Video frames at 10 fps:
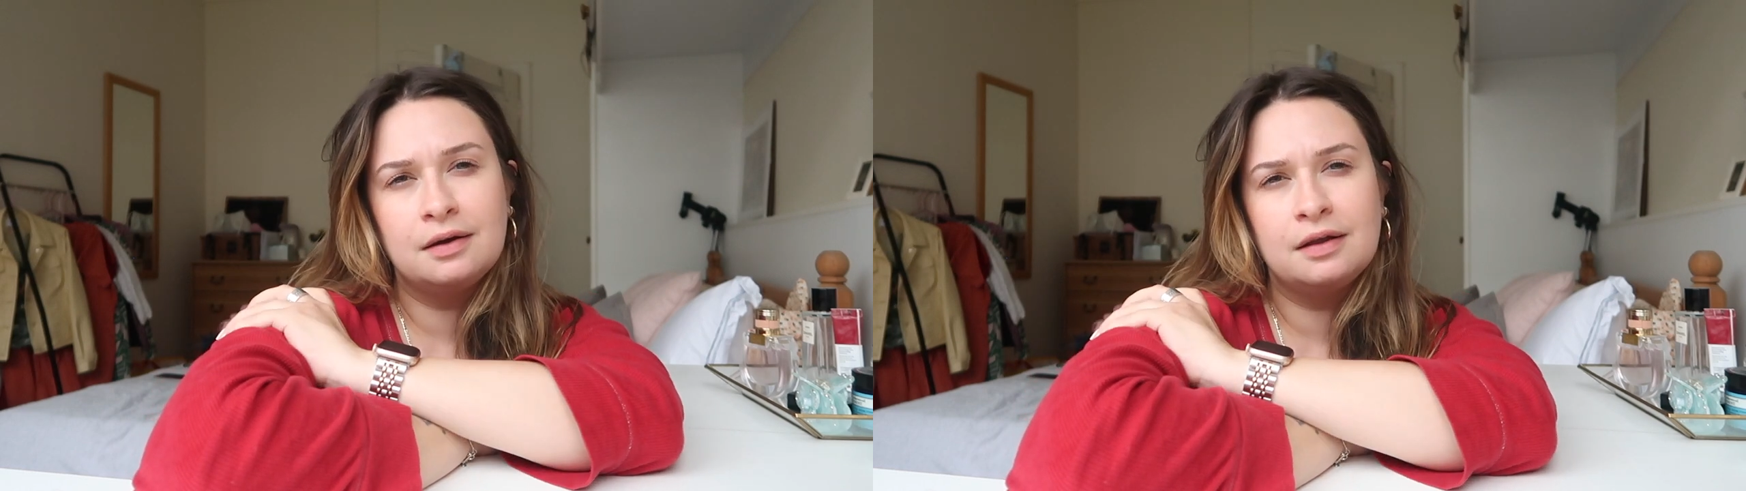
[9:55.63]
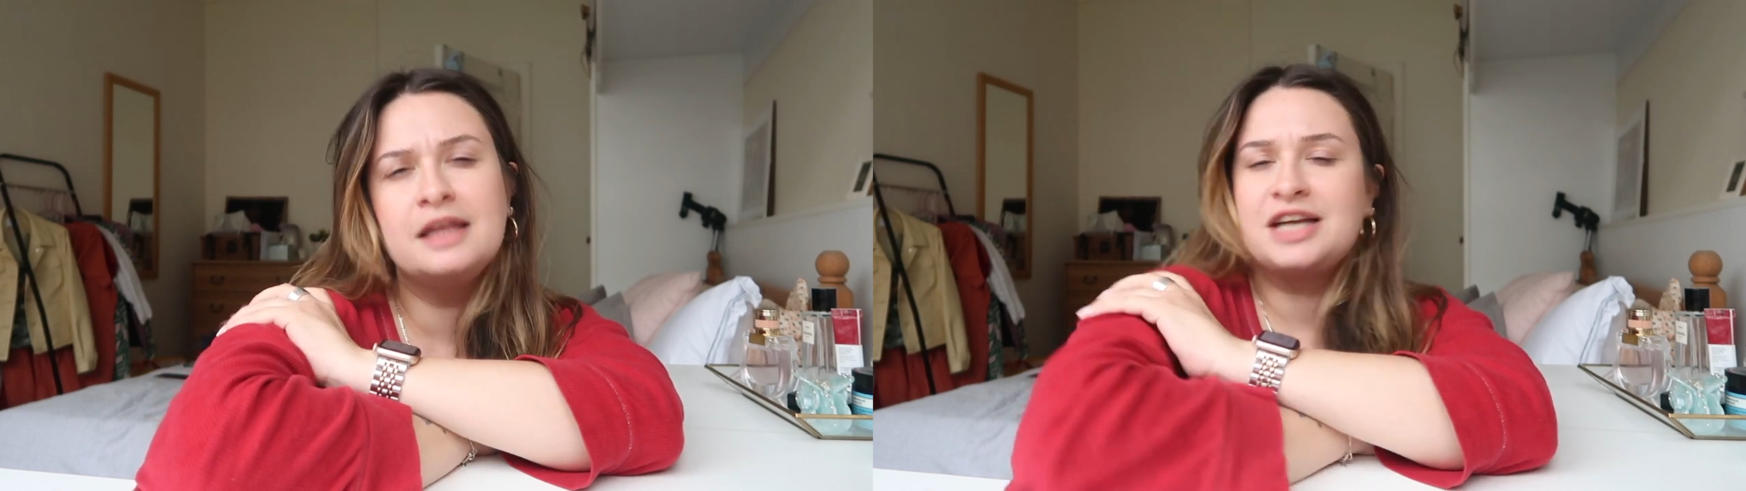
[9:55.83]

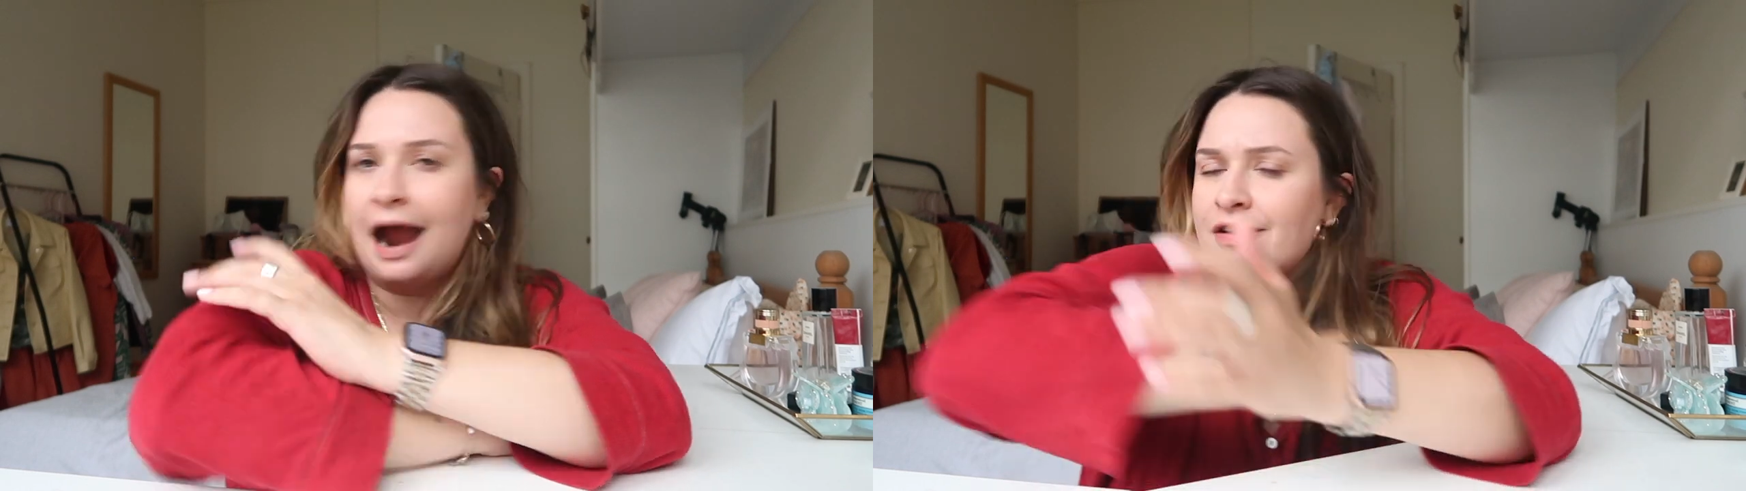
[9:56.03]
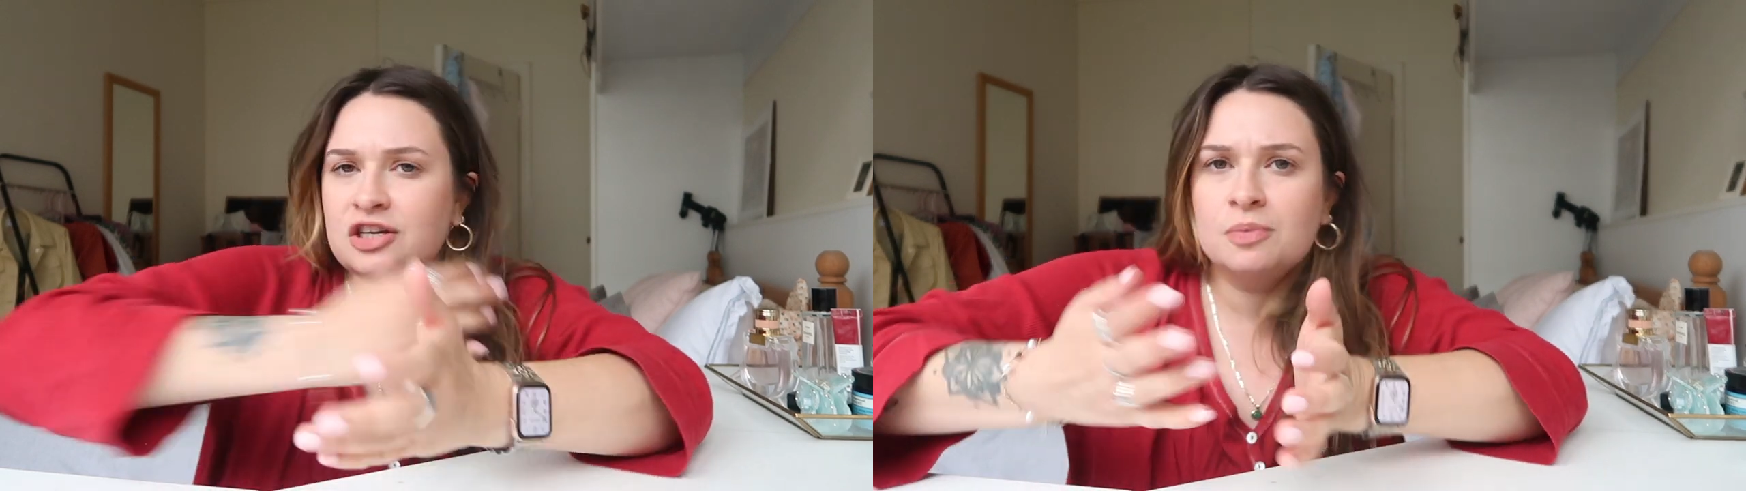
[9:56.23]
the
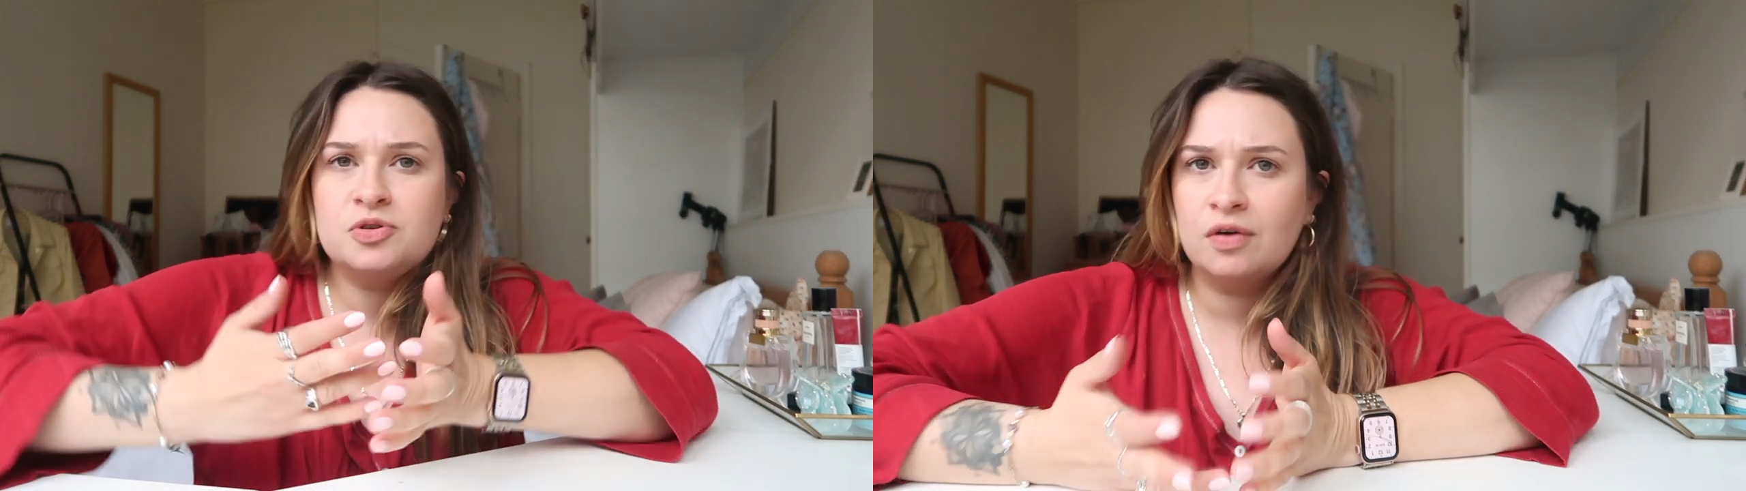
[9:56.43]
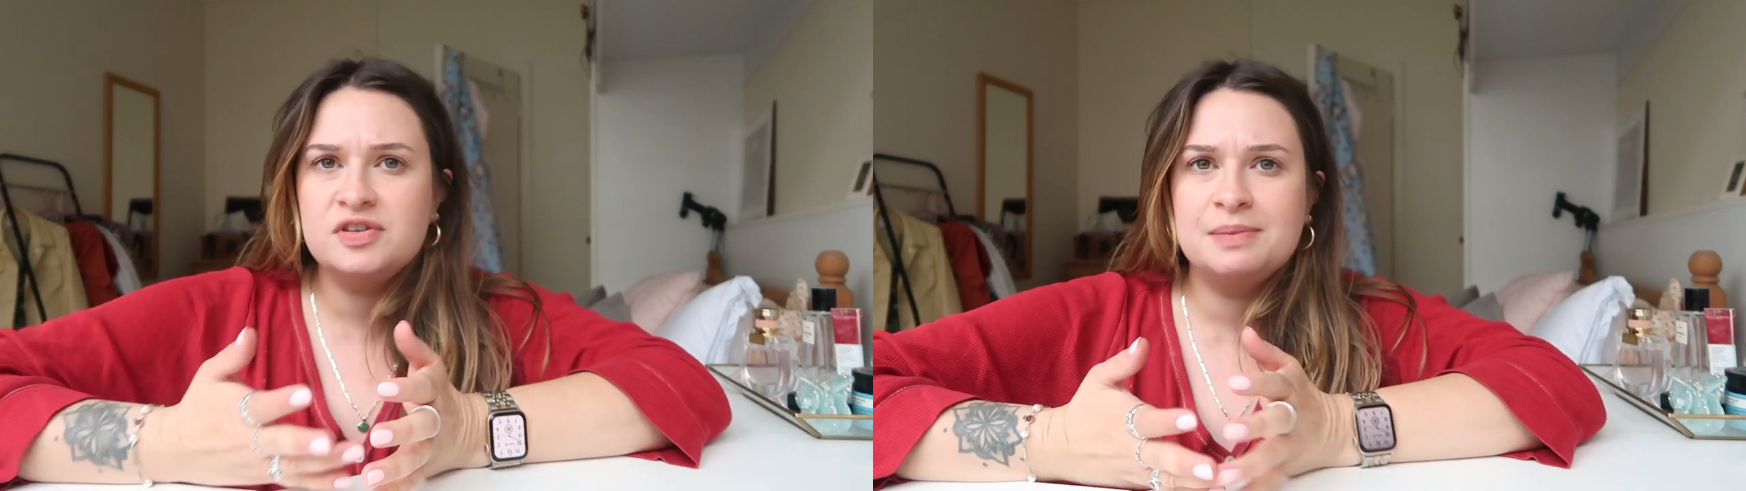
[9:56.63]
charity
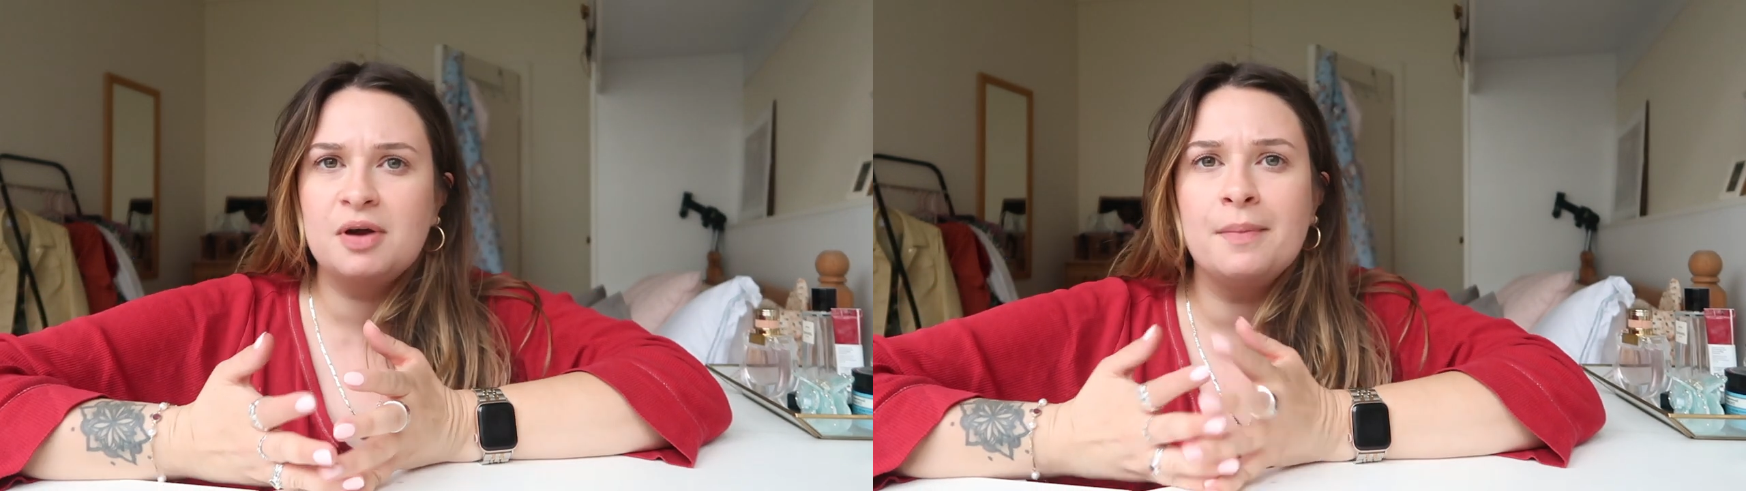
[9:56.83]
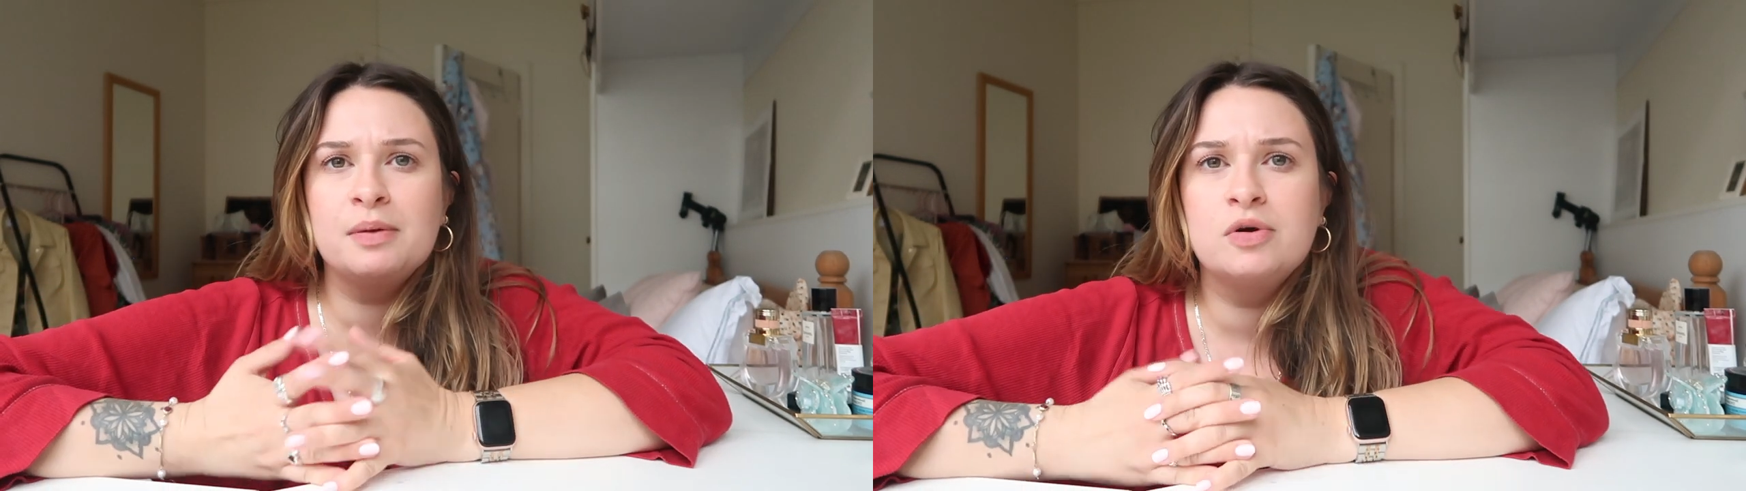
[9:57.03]
shops are obviously
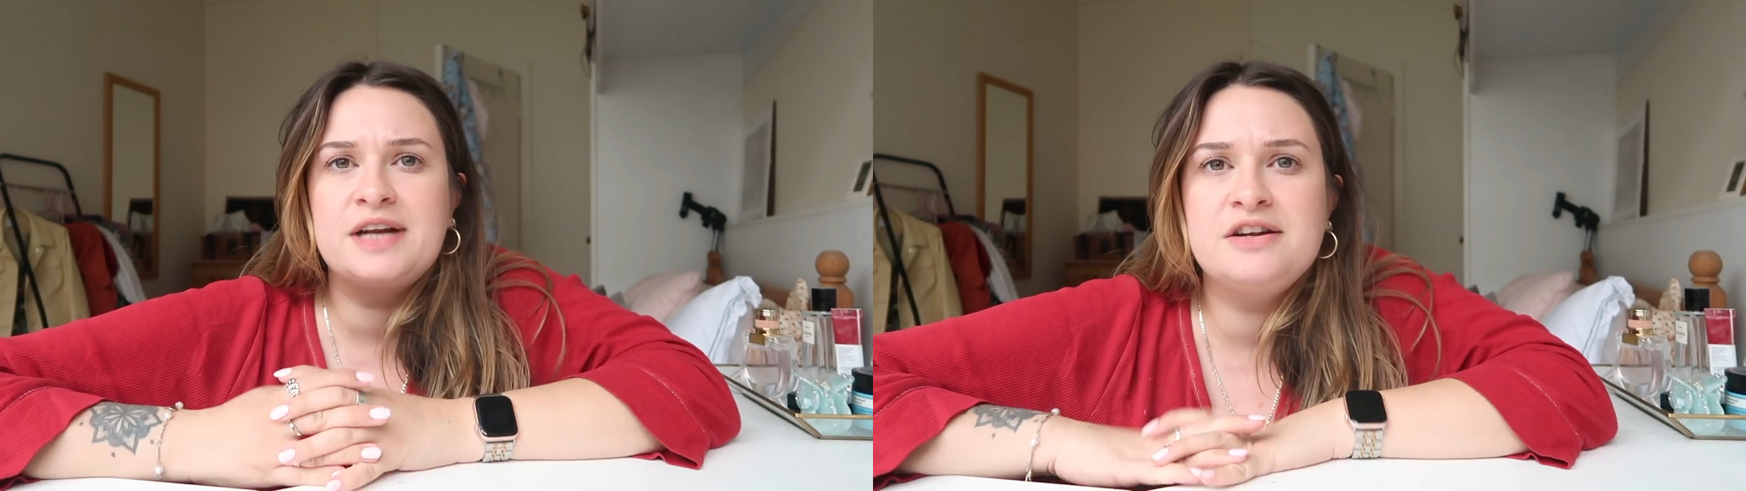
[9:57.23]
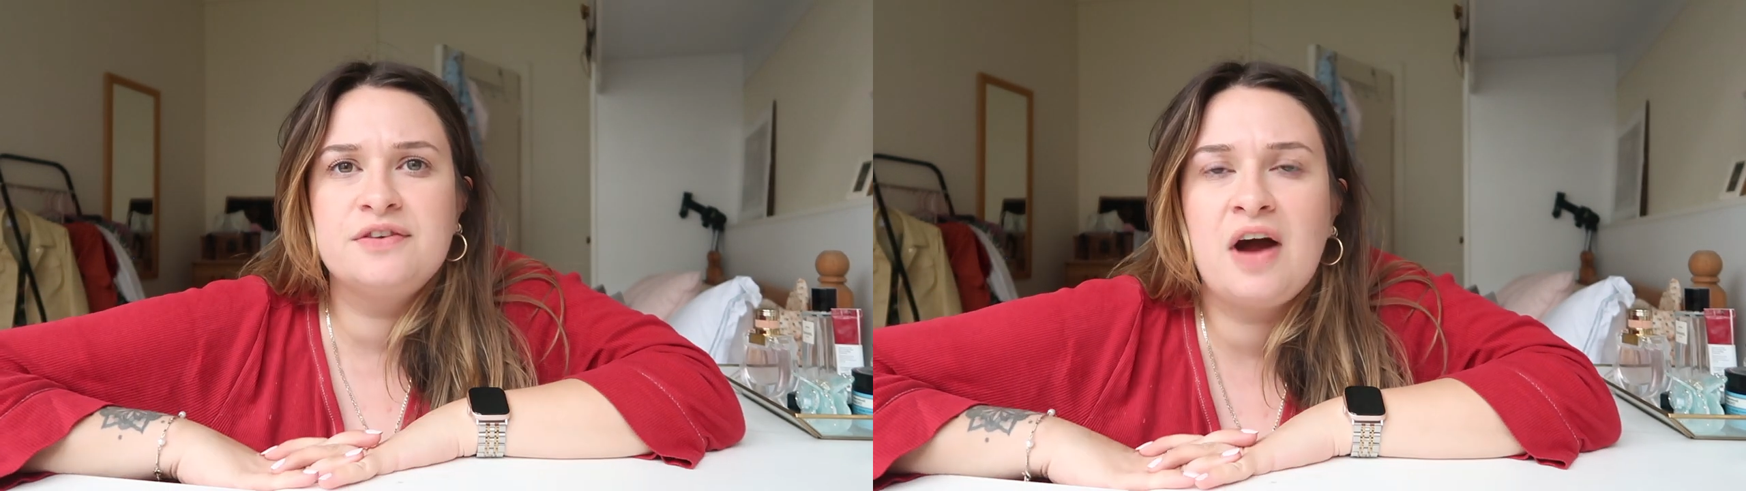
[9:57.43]
becoming more
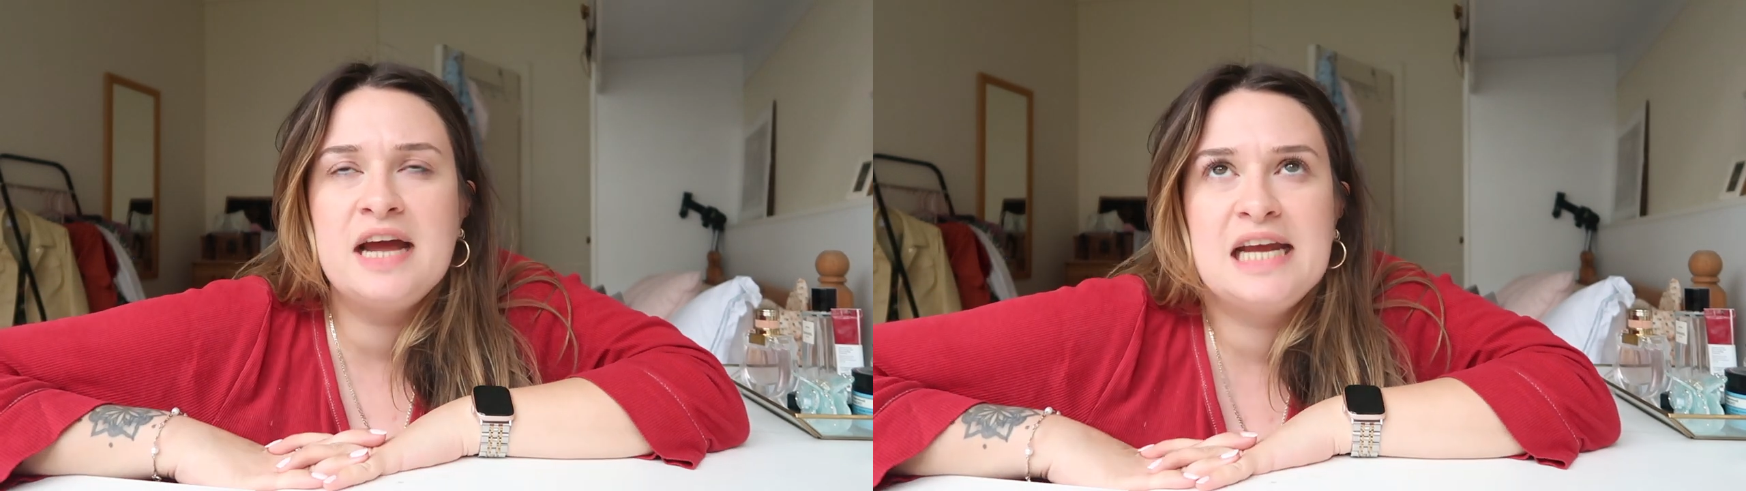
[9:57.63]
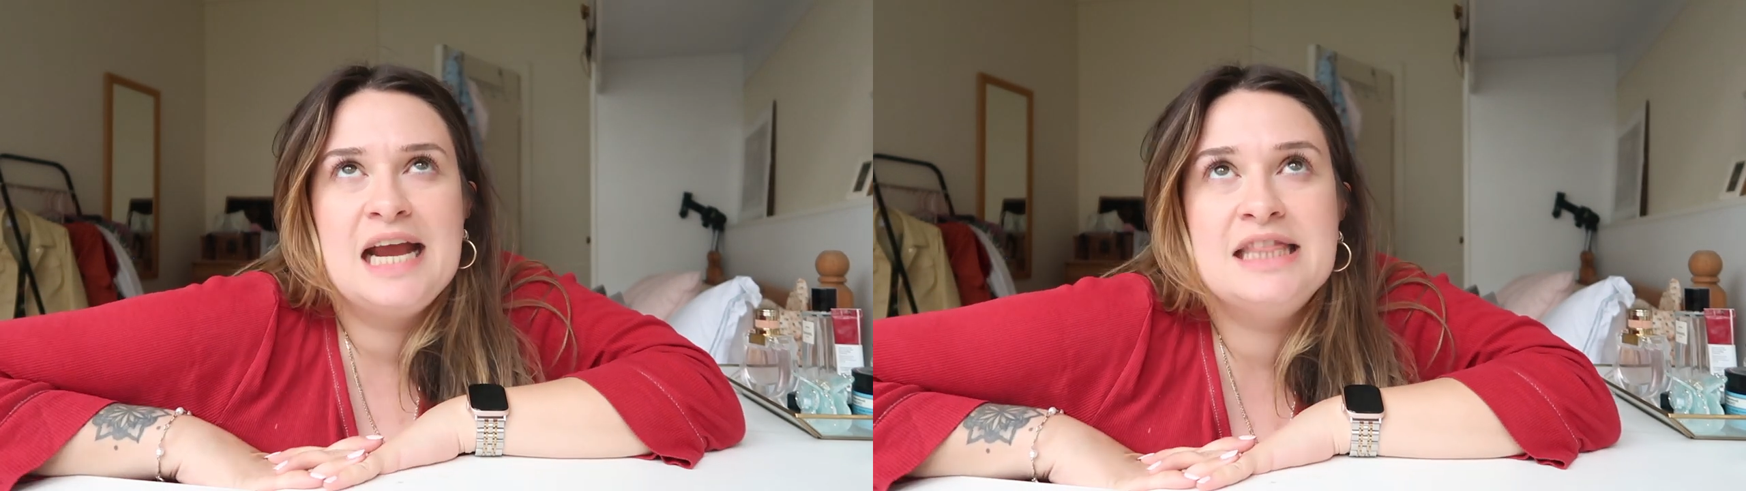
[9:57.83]
gentrified